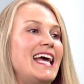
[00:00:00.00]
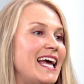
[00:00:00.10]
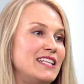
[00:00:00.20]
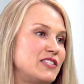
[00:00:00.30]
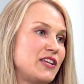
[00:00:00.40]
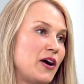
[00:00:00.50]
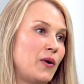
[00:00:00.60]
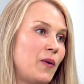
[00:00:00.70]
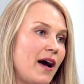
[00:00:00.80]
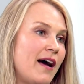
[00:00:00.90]
And
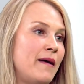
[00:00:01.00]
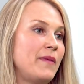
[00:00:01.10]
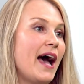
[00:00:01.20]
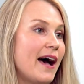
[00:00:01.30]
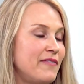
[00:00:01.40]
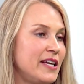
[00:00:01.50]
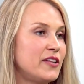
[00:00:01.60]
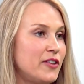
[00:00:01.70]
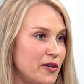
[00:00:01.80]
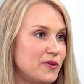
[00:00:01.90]
so um, having
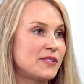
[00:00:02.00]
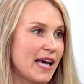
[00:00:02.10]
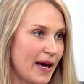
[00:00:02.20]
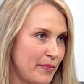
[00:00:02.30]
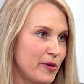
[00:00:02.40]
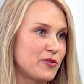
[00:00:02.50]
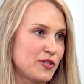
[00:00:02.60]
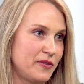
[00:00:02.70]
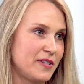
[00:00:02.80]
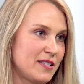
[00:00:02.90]
those at both
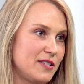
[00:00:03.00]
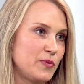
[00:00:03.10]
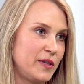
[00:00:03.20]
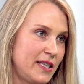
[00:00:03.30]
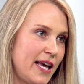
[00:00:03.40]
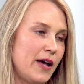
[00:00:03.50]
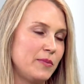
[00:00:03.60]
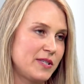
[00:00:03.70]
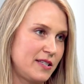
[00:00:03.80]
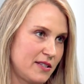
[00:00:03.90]
services really
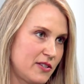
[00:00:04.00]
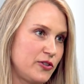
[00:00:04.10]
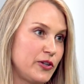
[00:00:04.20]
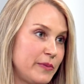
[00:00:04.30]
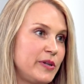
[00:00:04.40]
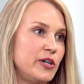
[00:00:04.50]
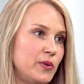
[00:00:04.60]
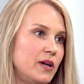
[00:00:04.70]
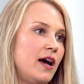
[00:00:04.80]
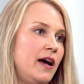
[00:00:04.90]
helps
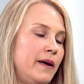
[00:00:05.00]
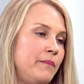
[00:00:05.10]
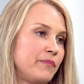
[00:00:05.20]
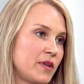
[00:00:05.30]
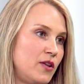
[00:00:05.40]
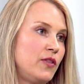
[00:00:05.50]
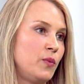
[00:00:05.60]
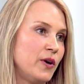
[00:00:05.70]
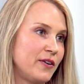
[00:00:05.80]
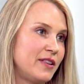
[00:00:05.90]
distribute um, the
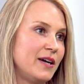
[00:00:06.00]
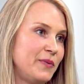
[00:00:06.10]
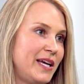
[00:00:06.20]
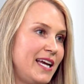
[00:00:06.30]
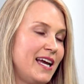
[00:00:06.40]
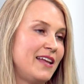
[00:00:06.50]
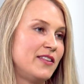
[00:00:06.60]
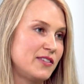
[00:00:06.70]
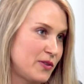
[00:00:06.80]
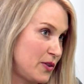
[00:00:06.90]
work that we and
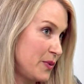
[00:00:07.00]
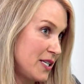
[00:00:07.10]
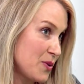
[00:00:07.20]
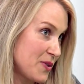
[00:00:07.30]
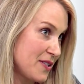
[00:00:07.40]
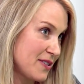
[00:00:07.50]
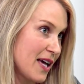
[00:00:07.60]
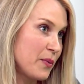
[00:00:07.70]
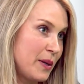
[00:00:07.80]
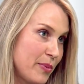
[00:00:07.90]
the, the, resources
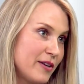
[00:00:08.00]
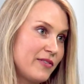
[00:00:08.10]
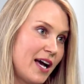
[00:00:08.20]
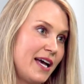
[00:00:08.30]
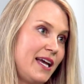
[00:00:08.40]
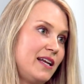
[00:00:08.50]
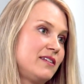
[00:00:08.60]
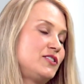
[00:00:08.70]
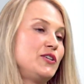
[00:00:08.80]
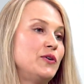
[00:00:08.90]
that we provide
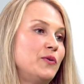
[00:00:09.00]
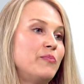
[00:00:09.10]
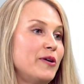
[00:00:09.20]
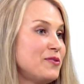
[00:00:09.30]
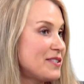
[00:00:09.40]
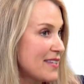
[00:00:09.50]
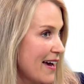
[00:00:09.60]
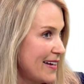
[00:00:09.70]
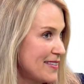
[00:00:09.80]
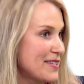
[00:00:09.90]
to both
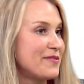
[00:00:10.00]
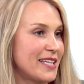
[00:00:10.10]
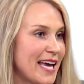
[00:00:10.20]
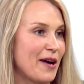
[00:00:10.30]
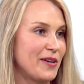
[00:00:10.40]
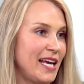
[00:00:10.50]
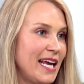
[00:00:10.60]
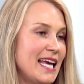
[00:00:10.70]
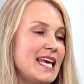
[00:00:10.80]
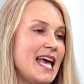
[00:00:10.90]
sides of the county.
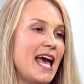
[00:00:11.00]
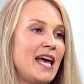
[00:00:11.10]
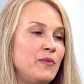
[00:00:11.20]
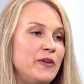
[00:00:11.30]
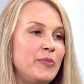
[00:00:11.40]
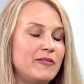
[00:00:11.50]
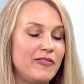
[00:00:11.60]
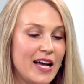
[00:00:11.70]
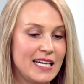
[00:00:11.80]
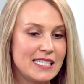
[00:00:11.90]
And we've been
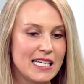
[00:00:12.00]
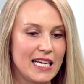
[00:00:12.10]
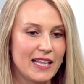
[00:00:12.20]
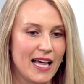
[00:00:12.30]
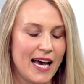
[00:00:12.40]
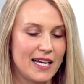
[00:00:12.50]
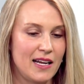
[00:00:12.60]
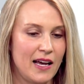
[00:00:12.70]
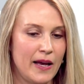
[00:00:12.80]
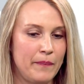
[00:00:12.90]
finding that
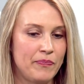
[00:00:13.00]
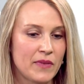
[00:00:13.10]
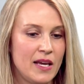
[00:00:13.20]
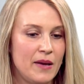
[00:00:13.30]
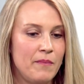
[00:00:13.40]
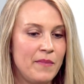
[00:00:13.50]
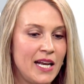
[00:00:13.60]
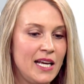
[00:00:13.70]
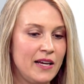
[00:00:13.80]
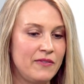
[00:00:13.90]
um,
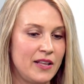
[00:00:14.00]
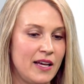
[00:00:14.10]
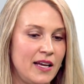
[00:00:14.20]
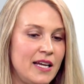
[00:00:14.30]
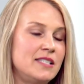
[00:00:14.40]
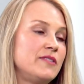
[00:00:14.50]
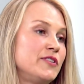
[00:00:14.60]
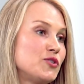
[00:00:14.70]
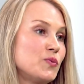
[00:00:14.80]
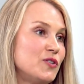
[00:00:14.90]
Many of the
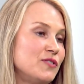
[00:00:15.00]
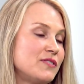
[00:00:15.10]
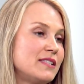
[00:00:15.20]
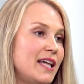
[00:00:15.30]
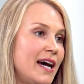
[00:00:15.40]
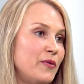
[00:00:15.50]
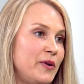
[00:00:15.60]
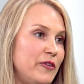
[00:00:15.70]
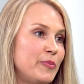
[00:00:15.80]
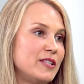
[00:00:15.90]
individuals that
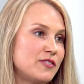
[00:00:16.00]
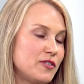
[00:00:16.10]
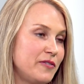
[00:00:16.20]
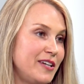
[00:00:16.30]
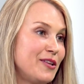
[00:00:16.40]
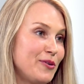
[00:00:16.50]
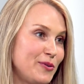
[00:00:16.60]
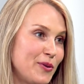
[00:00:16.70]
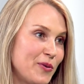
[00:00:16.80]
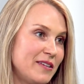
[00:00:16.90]
we've been serving through
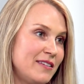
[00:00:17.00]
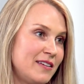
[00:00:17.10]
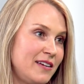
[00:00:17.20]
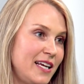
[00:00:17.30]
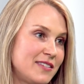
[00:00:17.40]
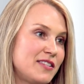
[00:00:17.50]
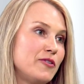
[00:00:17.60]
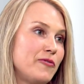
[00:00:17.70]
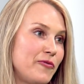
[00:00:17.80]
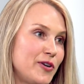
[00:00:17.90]
lorton it's
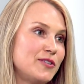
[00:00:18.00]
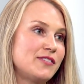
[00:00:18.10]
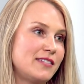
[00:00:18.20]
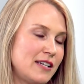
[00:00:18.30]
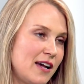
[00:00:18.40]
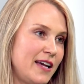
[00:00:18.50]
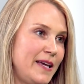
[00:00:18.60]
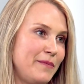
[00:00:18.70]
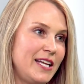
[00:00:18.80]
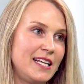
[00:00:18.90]
their first
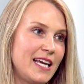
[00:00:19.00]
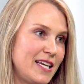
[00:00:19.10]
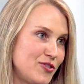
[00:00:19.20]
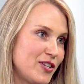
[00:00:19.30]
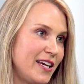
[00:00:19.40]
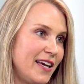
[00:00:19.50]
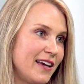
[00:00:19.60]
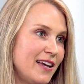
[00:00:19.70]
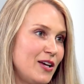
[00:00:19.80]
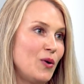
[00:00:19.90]
time engaging
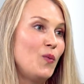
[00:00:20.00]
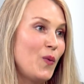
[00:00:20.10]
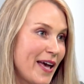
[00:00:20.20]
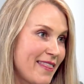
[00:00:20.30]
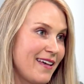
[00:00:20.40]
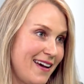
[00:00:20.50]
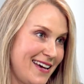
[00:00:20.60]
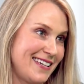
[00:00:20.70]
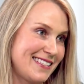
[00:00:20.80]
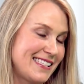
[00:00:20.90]
really? with
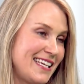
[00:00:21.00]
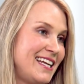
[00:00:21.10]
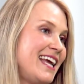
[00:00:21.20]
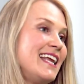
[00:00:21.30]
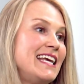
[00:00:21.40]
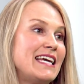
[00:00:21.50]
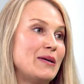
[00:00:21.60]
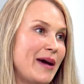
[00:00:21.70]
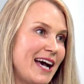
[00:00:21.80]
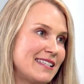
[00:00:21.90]
us in any
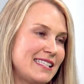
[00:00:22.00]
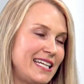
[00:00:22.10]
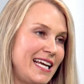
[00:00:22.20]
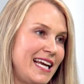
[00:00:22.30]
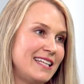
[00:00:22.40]
capacity.